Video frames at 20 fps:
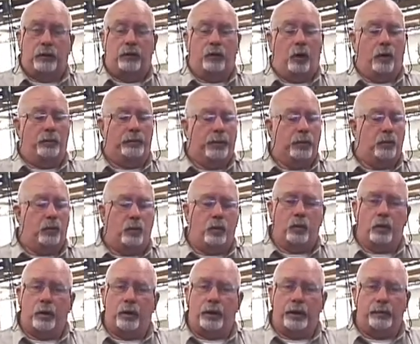Don't be
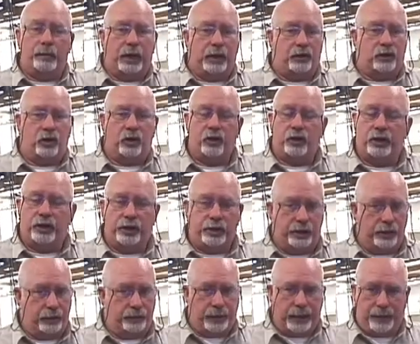worried about turning
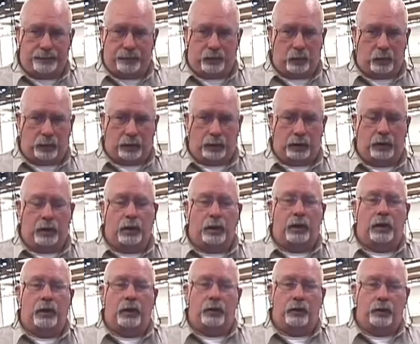in the paperwork.
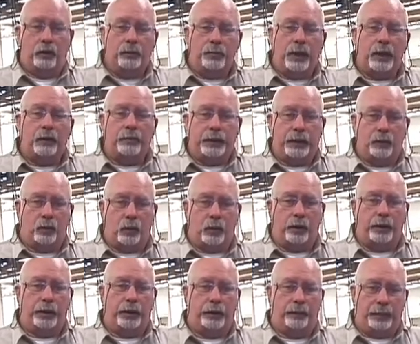You better be
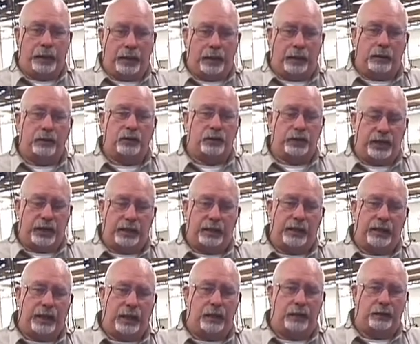worried about
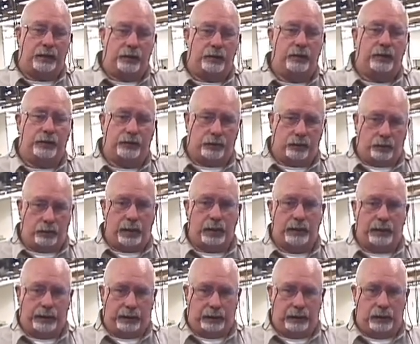understanding how to do this
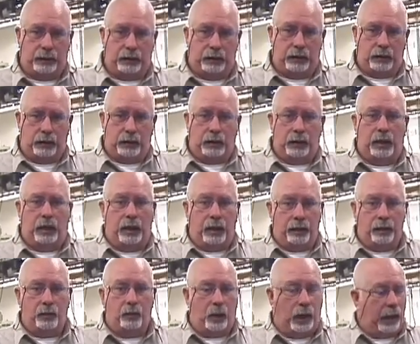correctly.
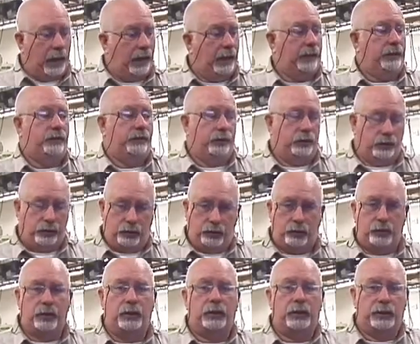Otherwise, you're
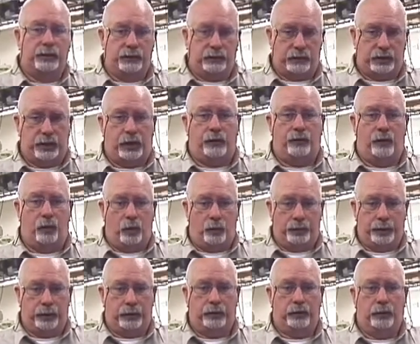going to leave yourself
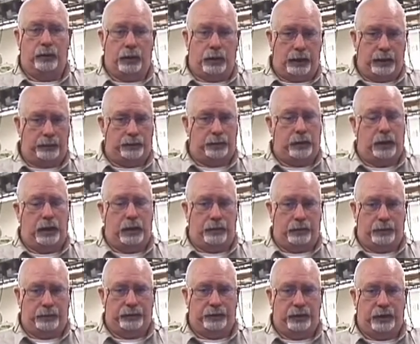open to a lot of
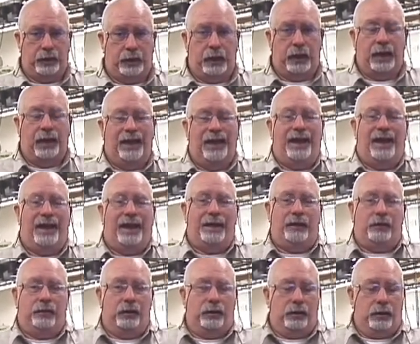problems.
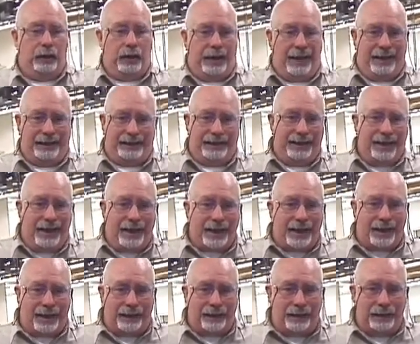And at the
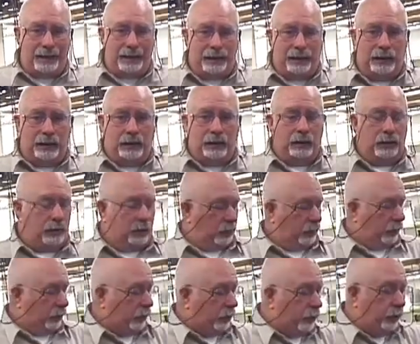end,
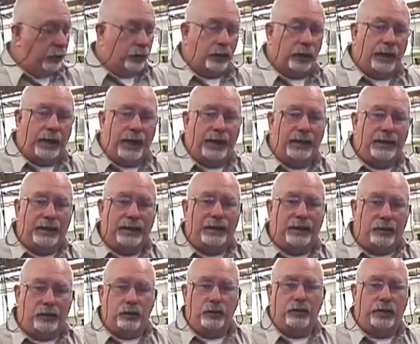you're going to need to
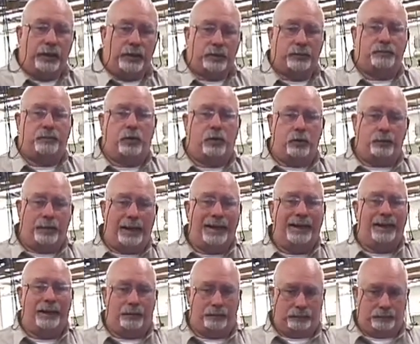do this
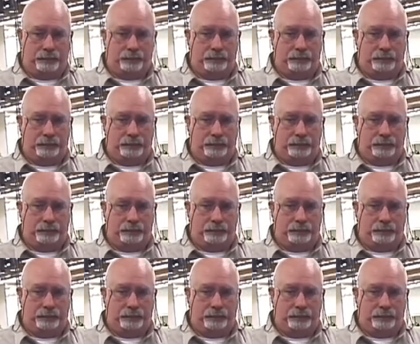verbatim.